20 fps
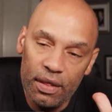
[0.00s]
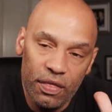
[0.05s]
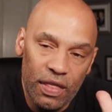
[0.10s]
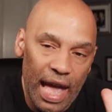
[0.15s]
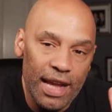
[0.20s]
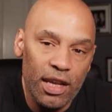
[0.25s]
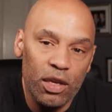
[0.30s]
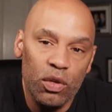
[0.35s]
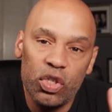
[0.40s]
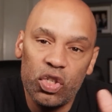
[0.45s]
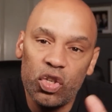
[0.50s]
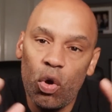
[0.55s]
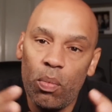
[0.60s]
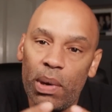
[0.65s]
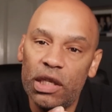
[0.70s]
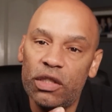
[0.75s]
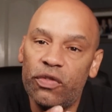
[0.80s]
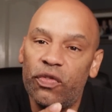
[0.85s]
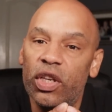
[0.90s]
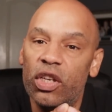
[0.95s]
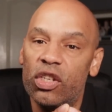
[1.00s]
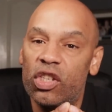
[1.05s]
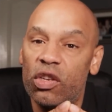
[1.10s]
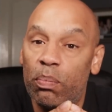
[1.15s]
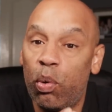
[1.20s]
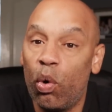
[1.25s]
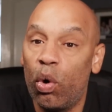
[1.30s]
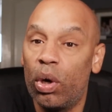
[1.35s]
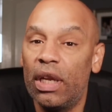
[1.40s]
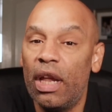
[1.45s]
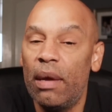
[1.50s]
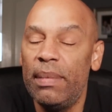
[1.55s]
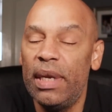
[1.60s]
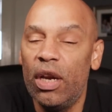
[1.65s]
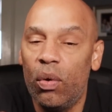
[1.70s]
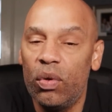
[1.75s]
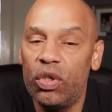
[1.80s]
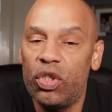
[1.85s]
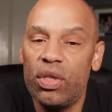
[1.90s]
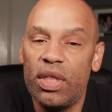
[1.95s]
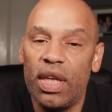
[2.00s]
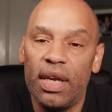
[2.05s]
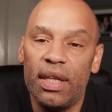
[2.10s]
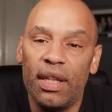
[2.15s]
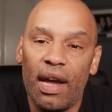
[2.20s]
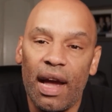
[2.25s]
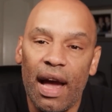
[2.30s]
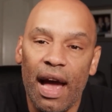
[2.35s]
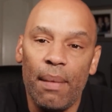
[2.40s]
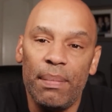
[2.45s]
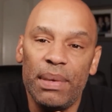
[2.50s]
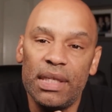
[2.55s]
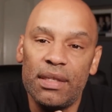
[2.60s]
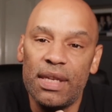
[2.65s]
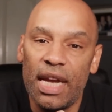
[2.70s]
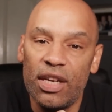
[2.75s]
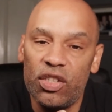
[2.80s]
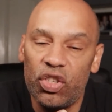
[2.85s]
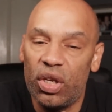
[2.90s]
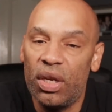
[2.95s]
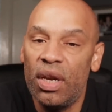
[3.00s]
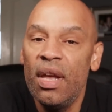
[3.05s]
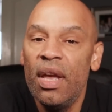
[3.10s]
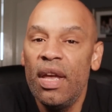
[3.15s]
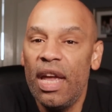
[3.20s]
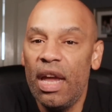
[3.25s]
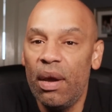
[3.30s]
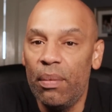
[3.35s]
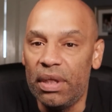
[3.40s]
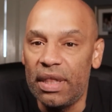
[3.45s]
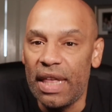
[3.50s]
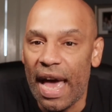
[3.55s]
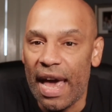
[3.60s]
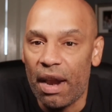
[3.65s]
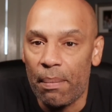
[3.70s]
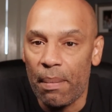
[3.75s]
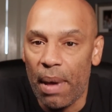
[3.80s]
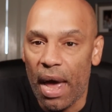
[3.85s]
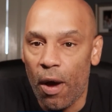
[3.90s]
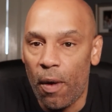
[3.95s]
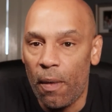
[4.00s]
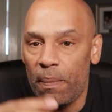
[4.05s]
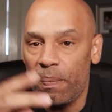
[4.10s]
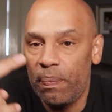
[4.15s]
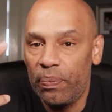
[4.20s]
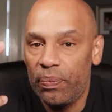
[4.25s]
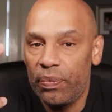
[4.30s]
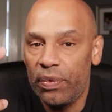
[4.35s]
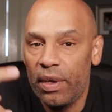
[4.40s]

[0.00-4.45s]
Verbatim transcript: thank you so much for your support. Let me know what you think in the comment section. And with that, I'm out.